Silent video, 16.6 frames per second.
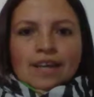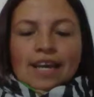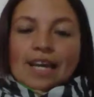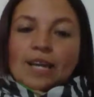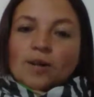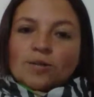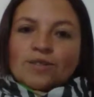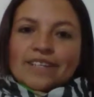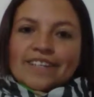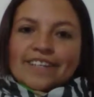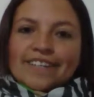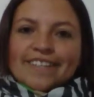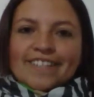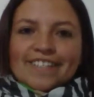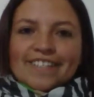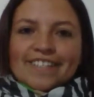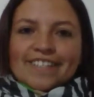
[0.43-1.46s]
Hello, dear
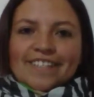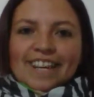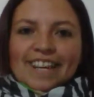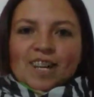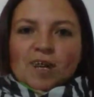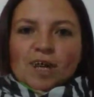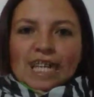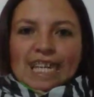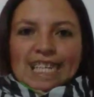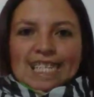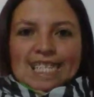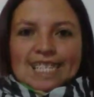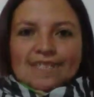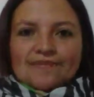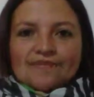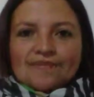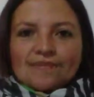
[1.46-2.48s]
teacher and colleagues.
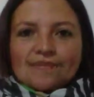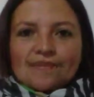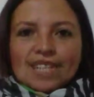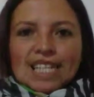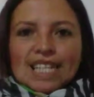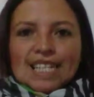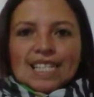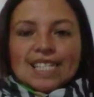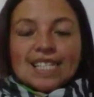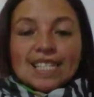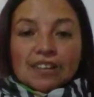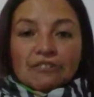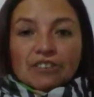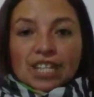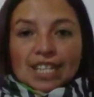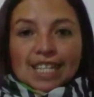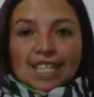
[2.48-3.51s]

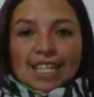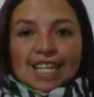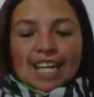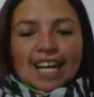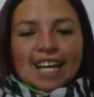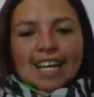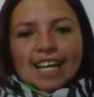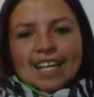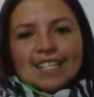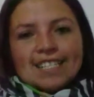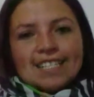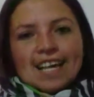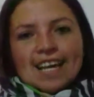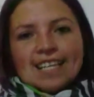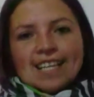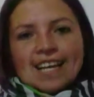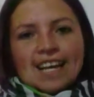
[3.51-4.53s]
Definitely, I can
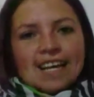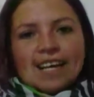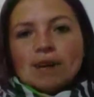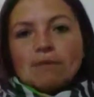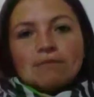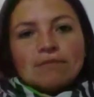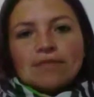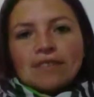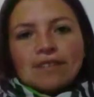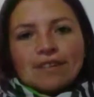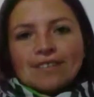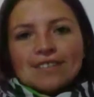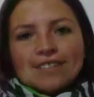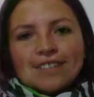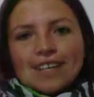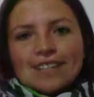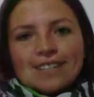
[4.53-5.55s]
say that I am
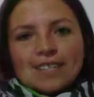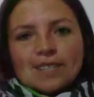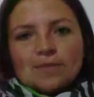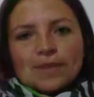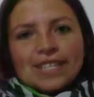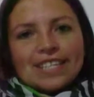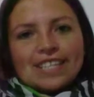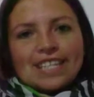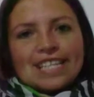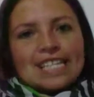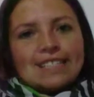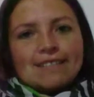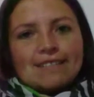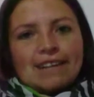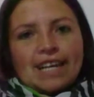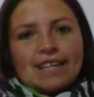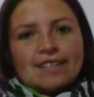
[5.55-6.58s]
not assessment
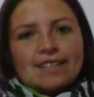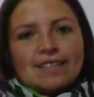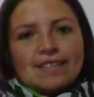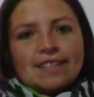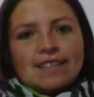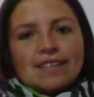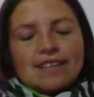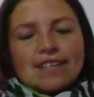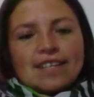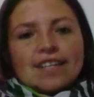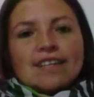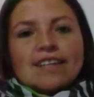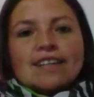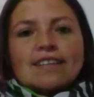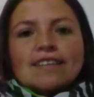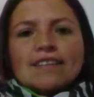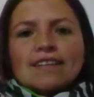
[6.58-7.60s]
literate.
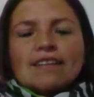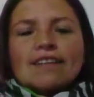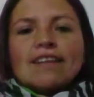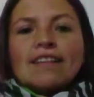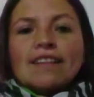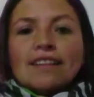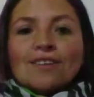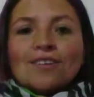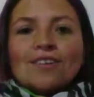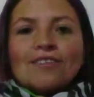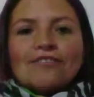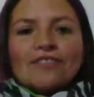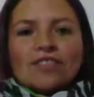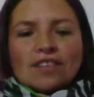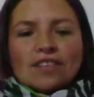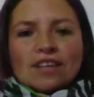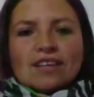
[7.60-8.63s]
There are a lot of
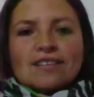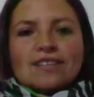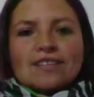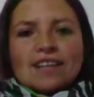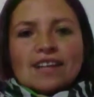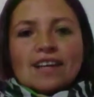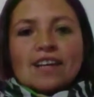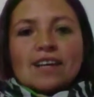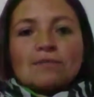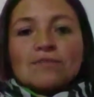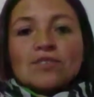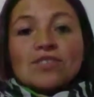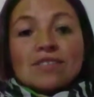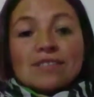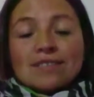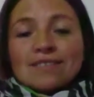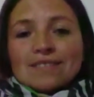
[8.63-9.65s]
things that I am
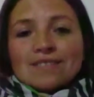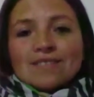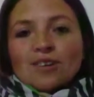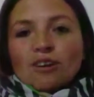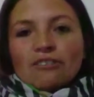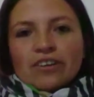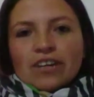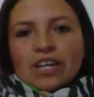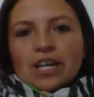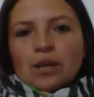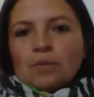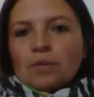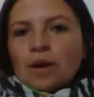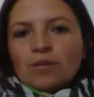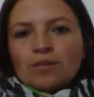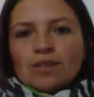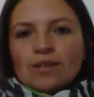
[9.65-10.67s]
just discovering
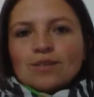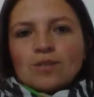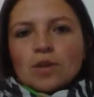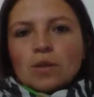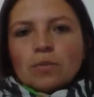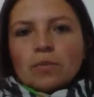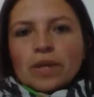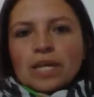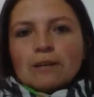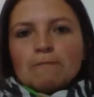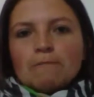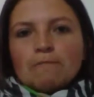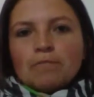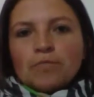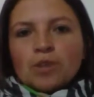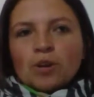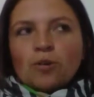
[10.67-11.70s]
about this topic,
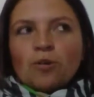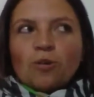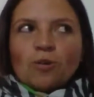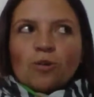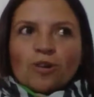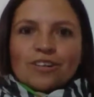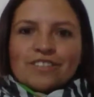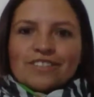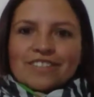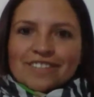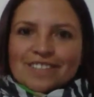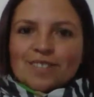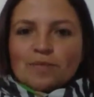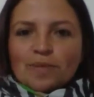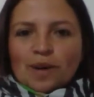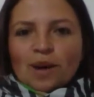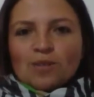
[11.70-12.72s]
or
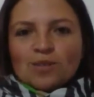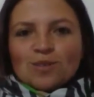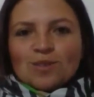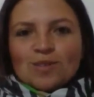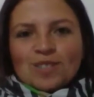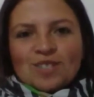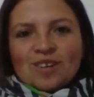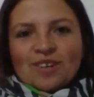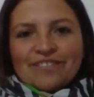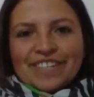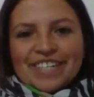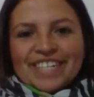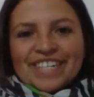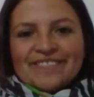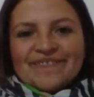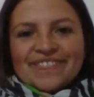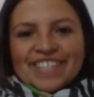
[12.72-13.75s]
just about to discover.